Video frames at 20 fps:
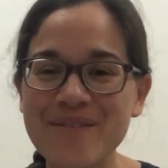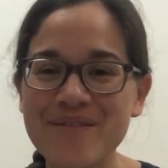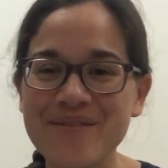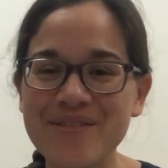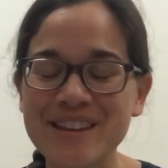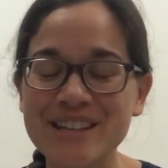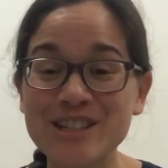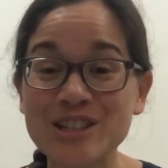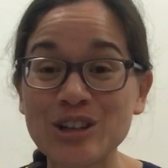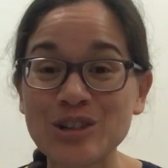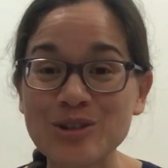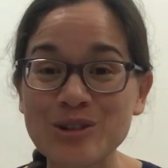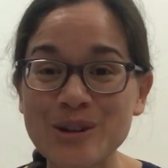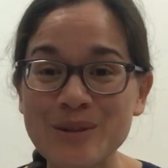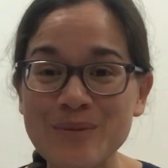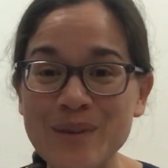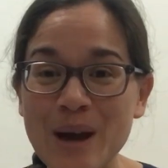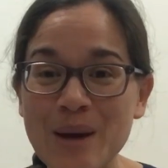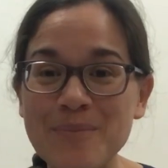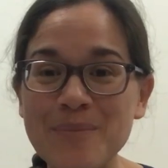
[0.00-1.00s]
the children have
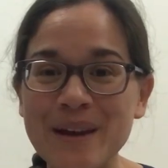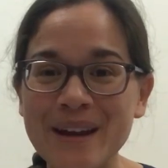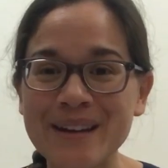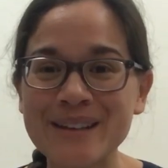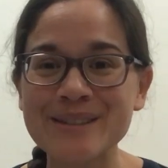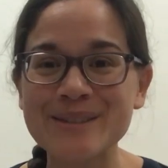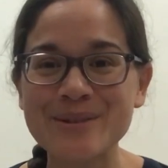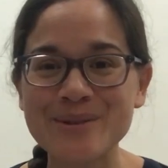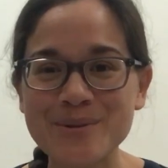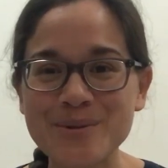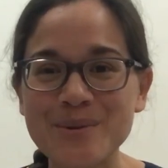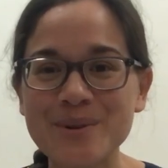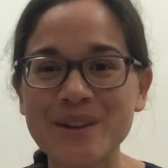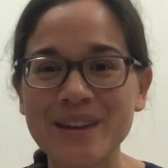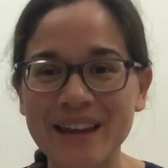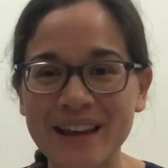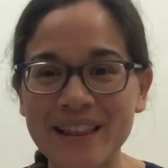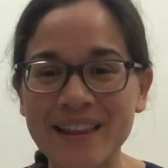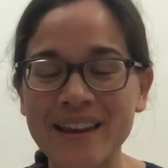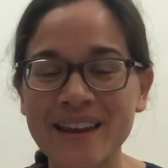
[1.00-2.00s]
not been in school
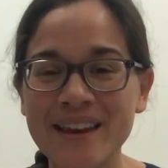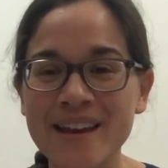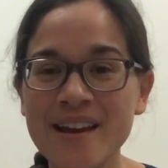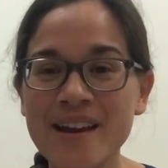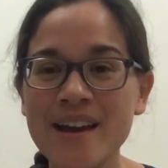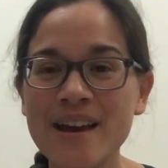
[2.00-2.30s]
lately